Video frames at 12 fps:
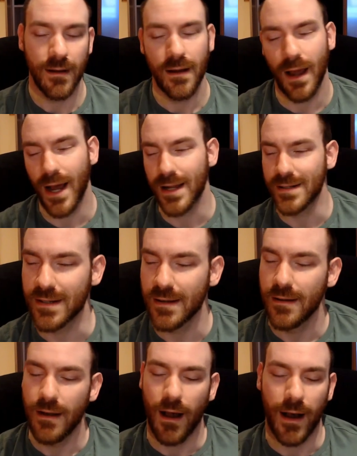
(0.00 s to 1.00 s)
And
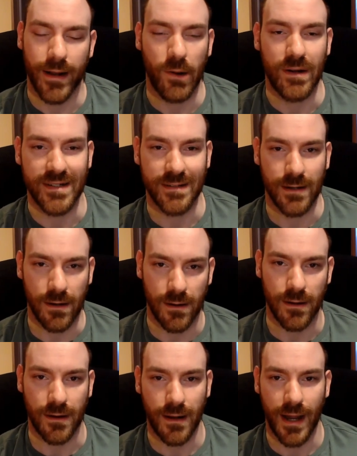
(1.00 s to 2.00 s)
I know it doesn't
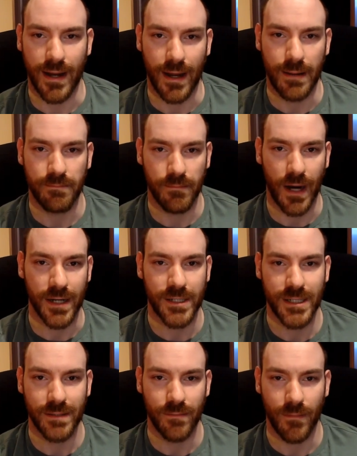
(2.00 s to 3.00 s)
look like I'm
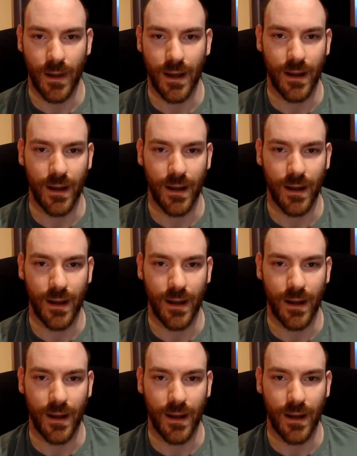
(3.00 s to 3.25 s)
much uh,